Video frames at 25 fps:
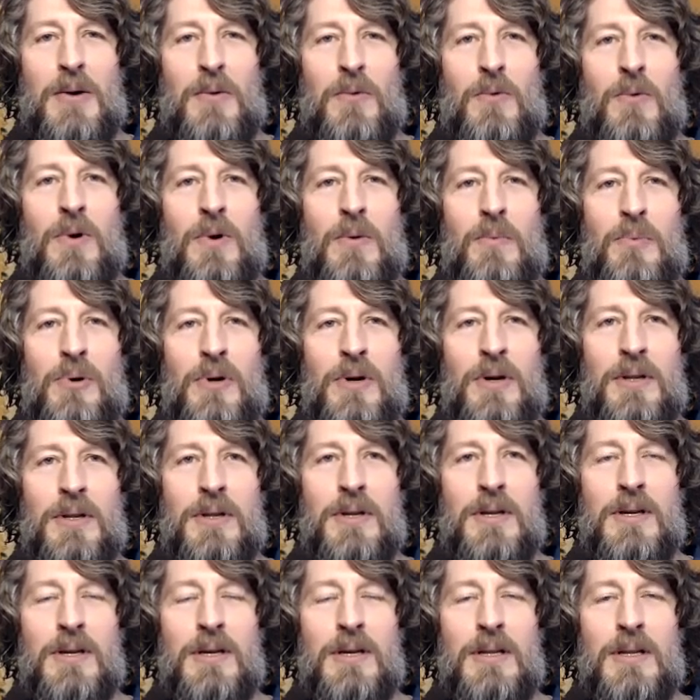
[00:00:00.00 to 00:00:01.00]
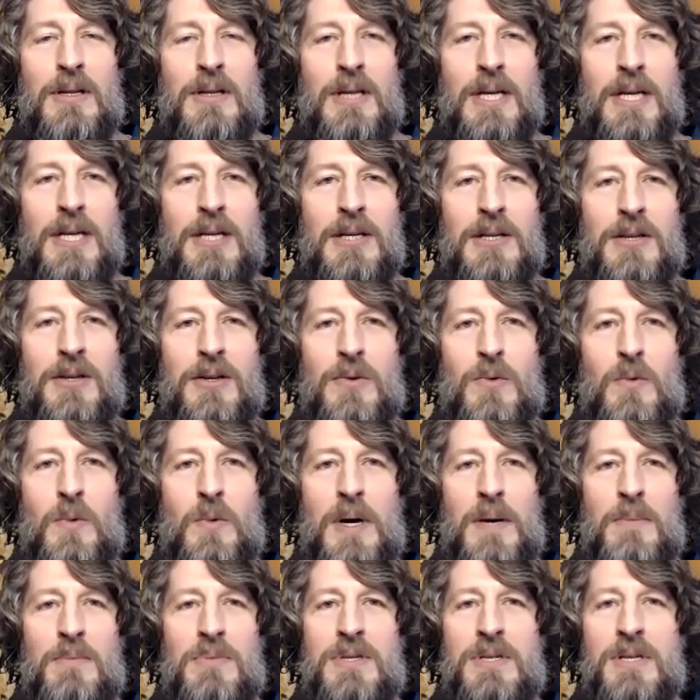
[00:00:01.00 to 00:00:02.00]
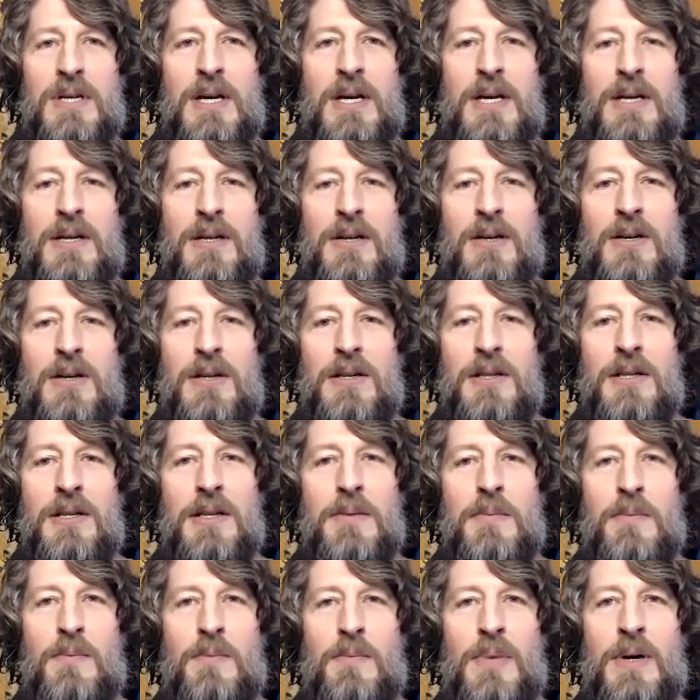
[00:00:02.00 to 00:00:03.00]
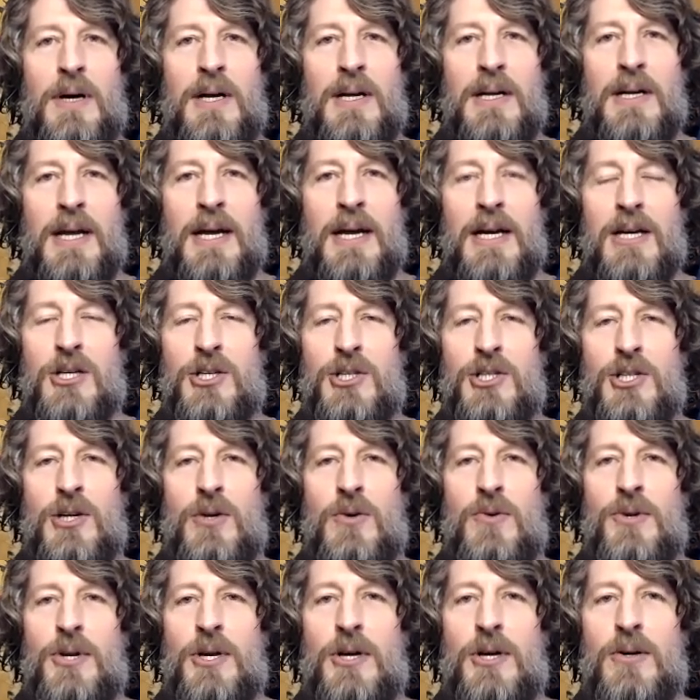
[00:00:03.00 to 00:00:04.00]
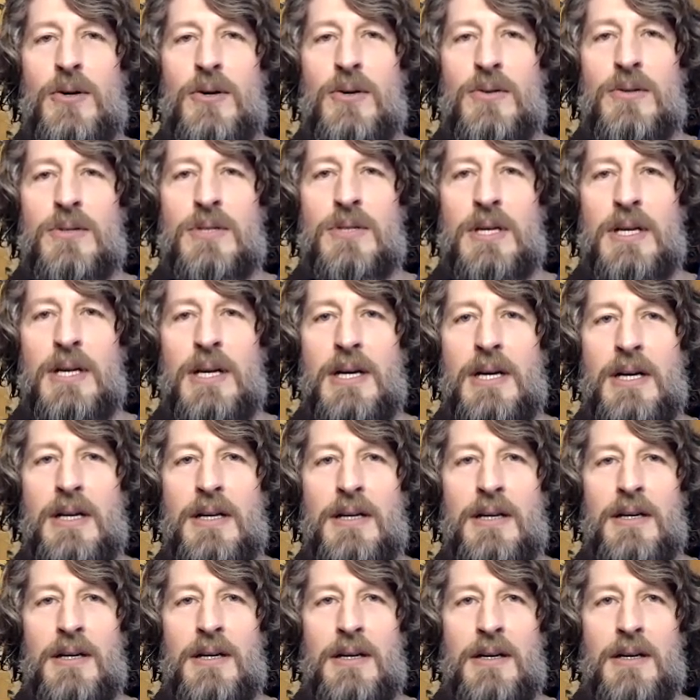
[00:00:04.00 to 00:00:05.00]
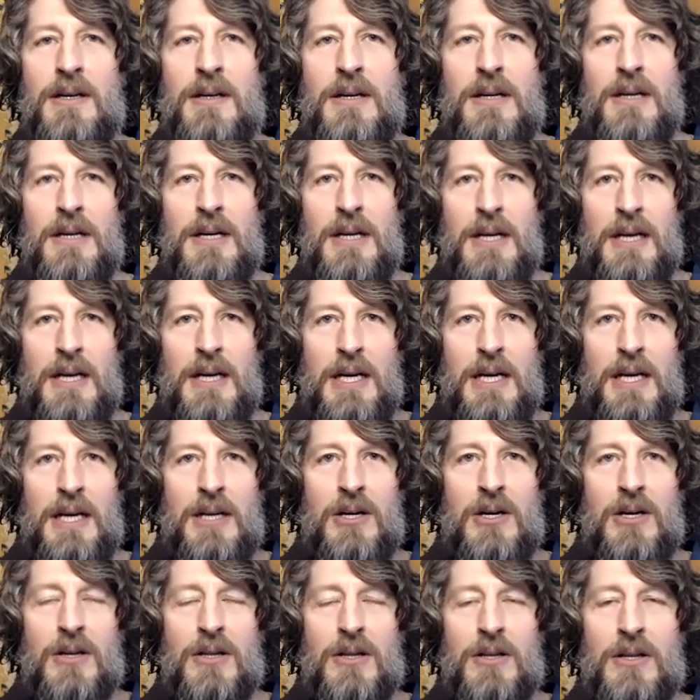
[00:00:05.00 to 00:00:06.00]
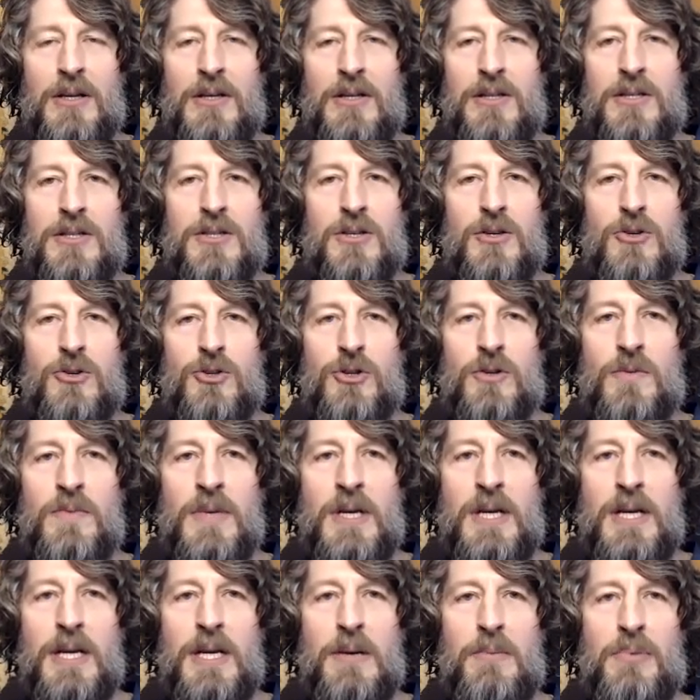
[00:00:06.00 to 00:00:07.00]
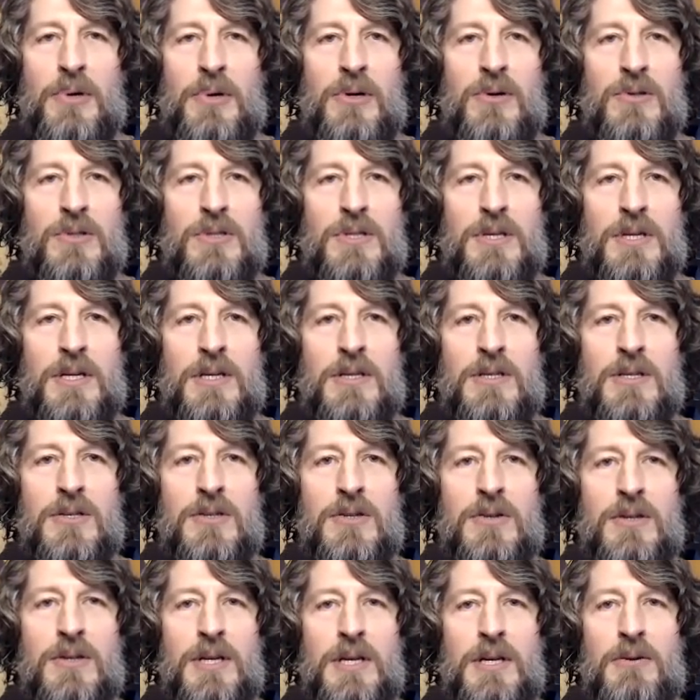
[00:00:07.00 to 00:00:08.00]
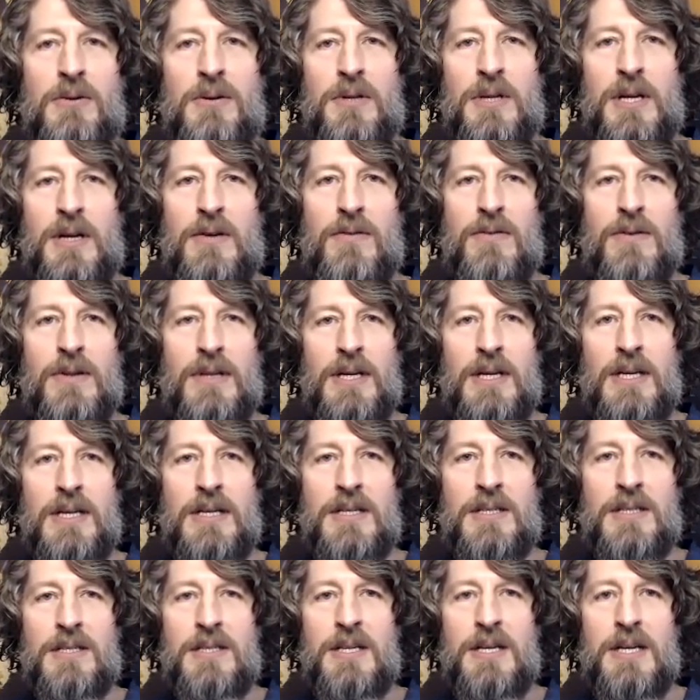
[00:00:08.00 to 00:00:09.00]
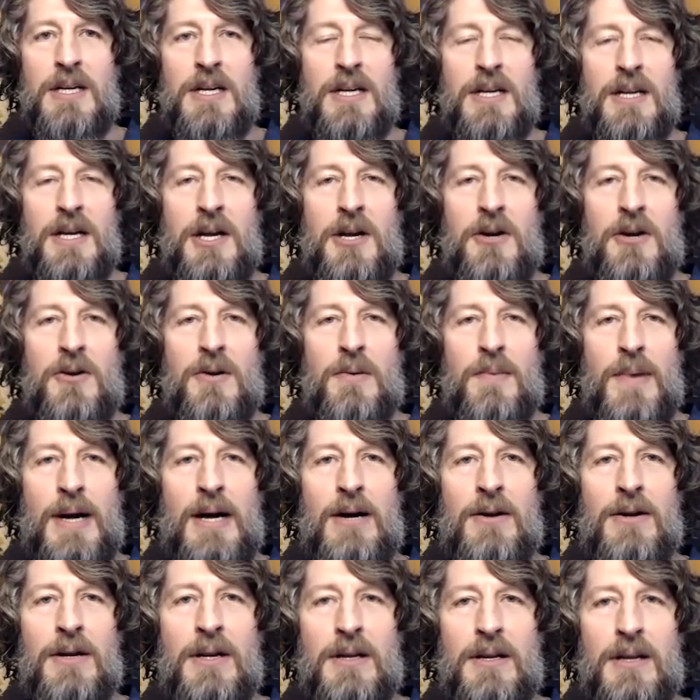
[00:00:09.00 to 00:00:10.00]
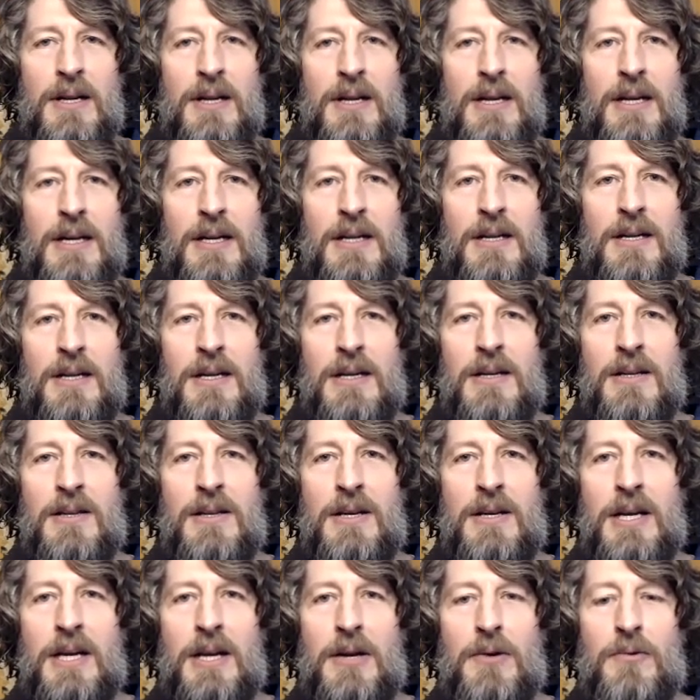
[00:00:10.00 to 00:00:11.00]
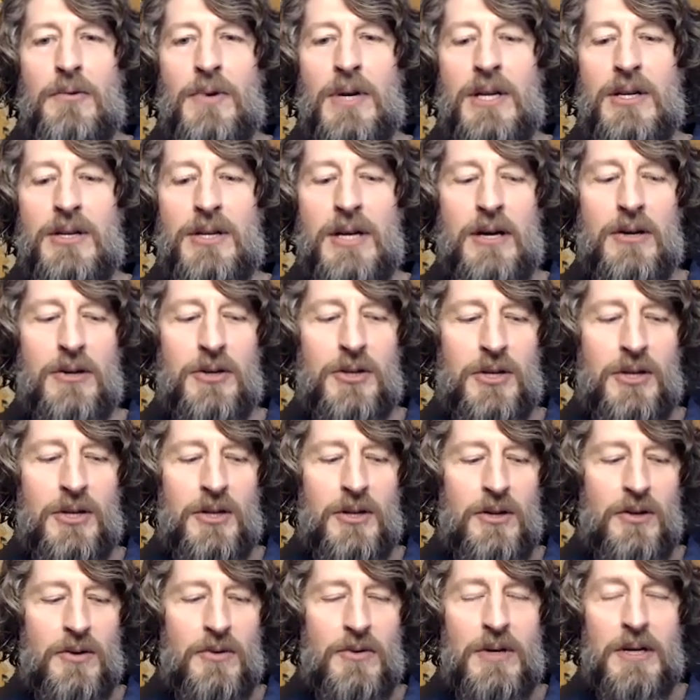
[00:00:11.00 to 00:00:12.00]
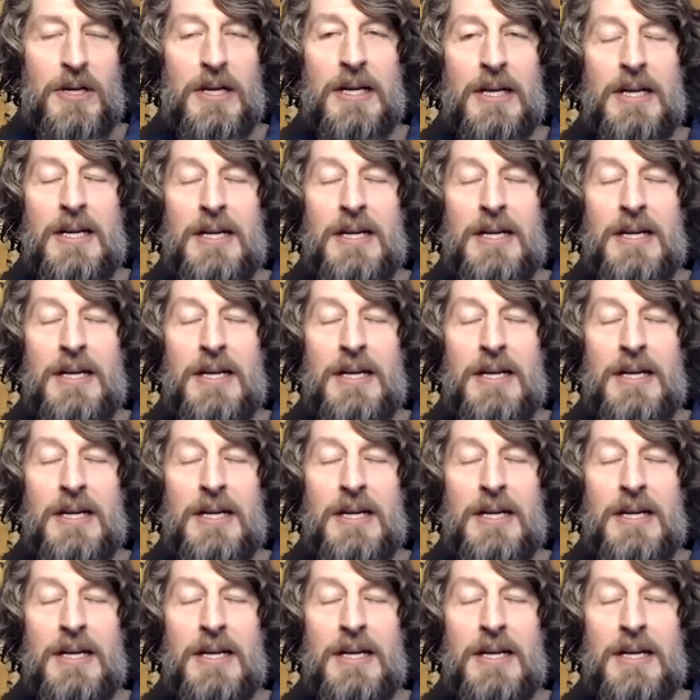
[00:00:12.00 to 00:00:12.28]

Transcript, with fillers: We'll put the link to the website on the podcast show notes, and uh, and all the social media postings, so they will definitely see and hear about it, and uh, they can reach out to you and